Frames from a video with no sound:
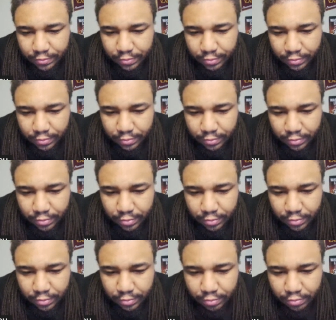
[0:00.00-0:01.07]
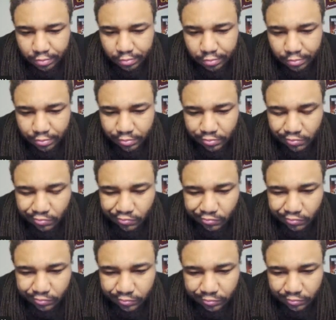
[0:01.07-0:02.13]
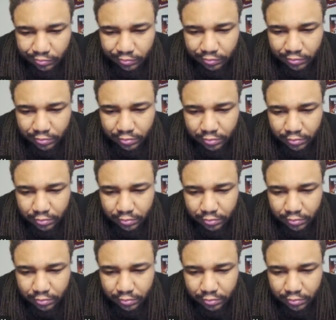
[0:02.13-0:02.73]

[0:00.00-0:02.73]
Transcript: (silence)